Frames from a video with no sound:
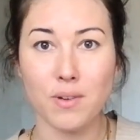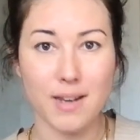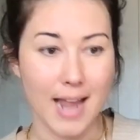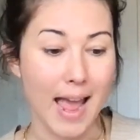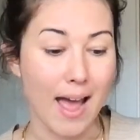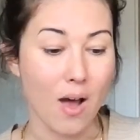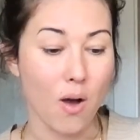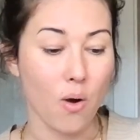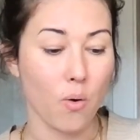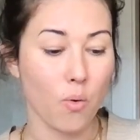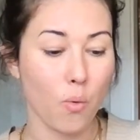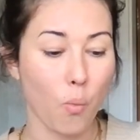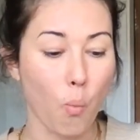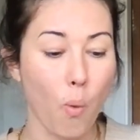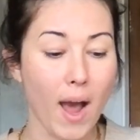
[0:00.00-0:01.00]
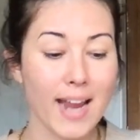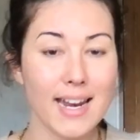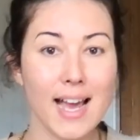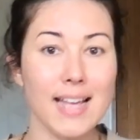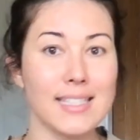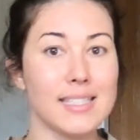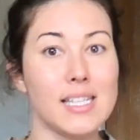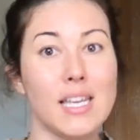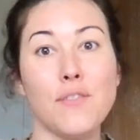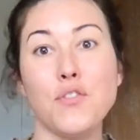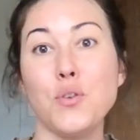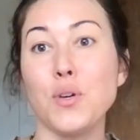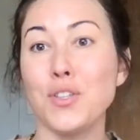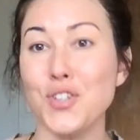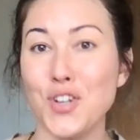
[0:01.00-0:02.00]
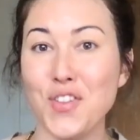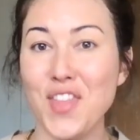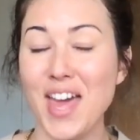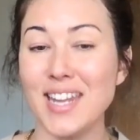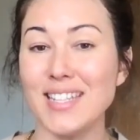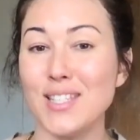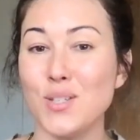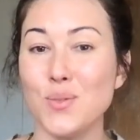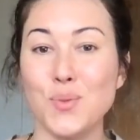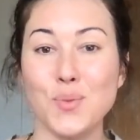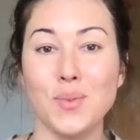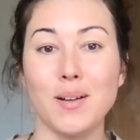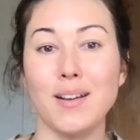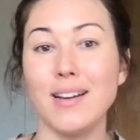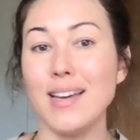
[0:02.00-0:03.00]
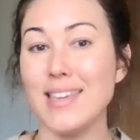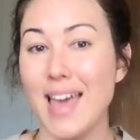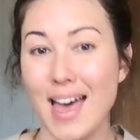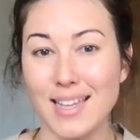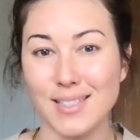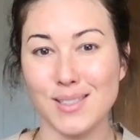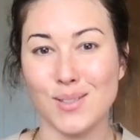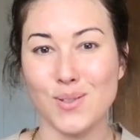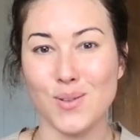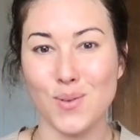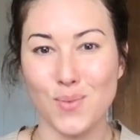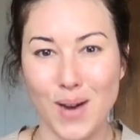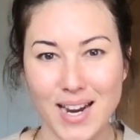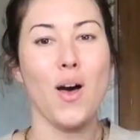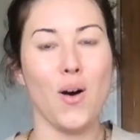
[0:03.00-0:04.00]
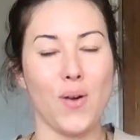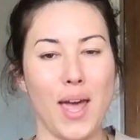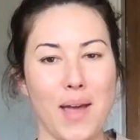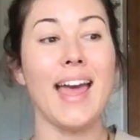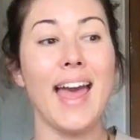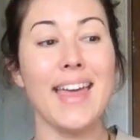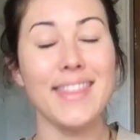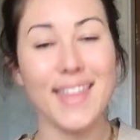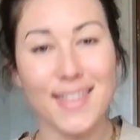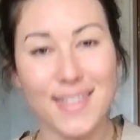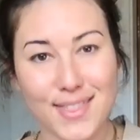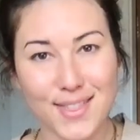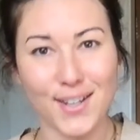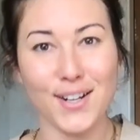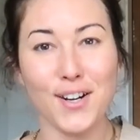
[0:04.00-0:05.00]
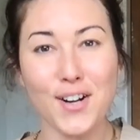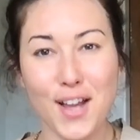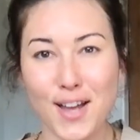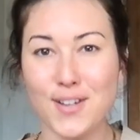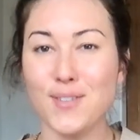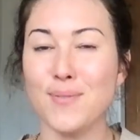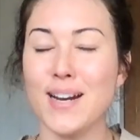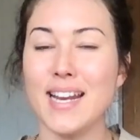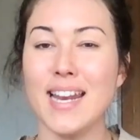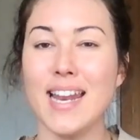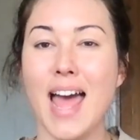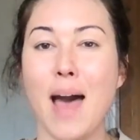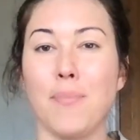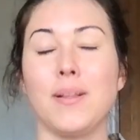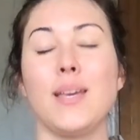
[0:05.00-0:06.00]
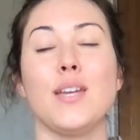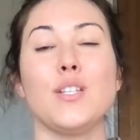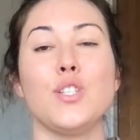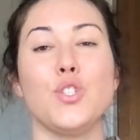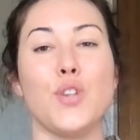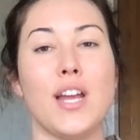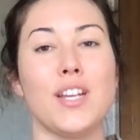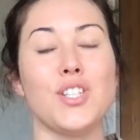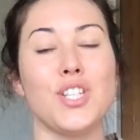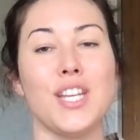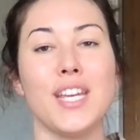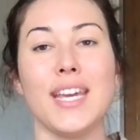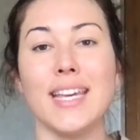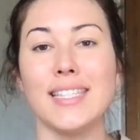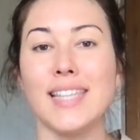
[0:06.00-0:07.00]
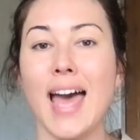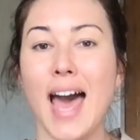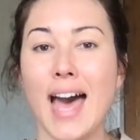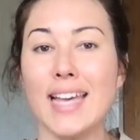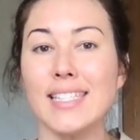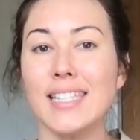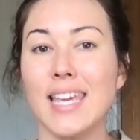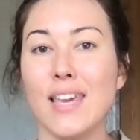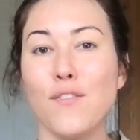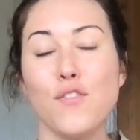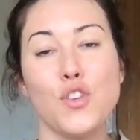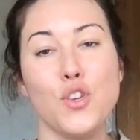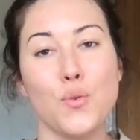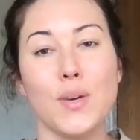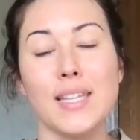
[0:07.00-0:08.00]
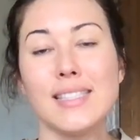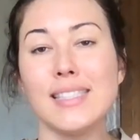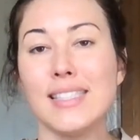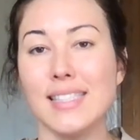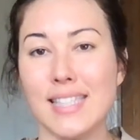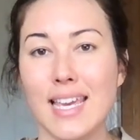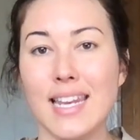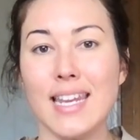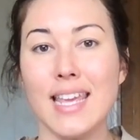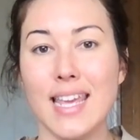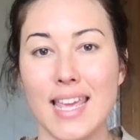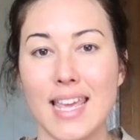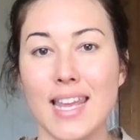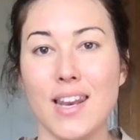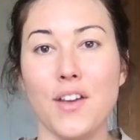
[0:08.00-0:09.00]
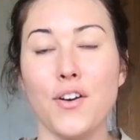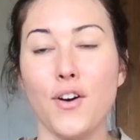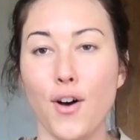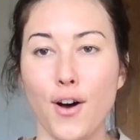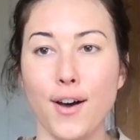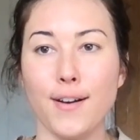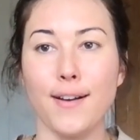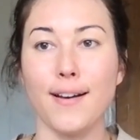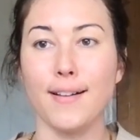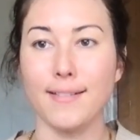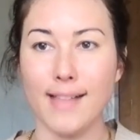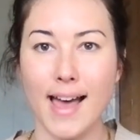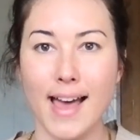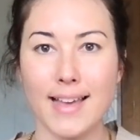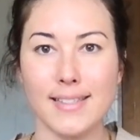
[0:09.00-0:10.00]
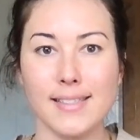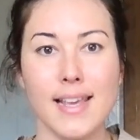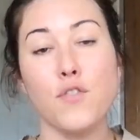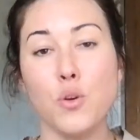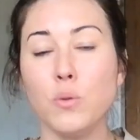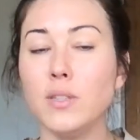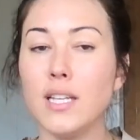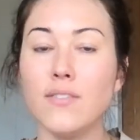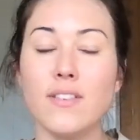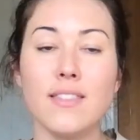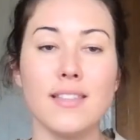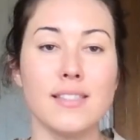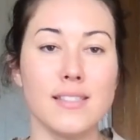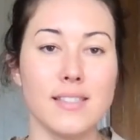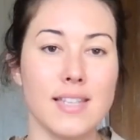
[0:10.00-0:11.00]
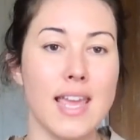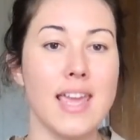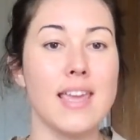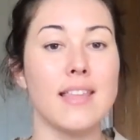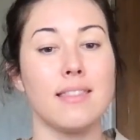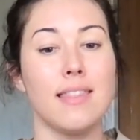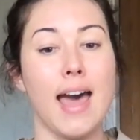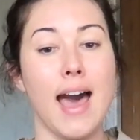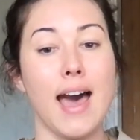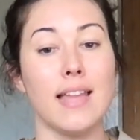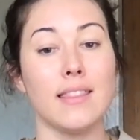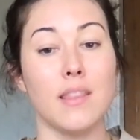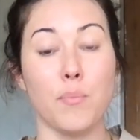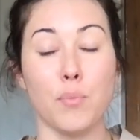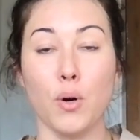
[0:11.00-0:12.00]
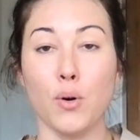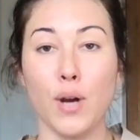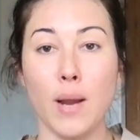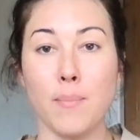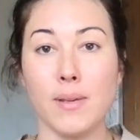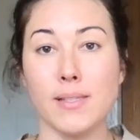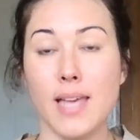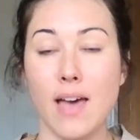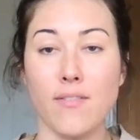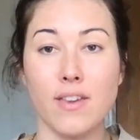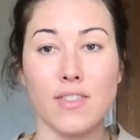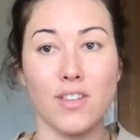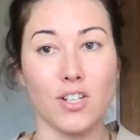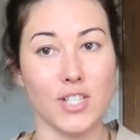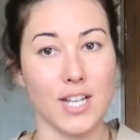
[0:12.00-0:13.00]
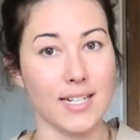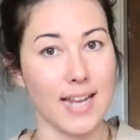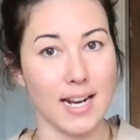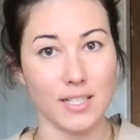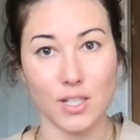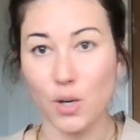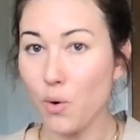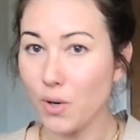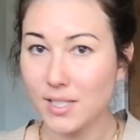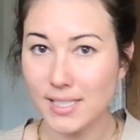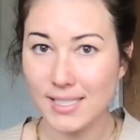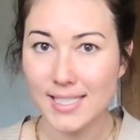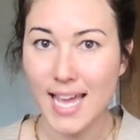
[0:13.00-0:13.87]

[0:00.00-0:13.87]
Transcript: now. Why not see if you can turn that into a yes? right? Okay. And the third underrated application strategy is ask if you can sit in on a class. You live in the state that the program is having their didactic courses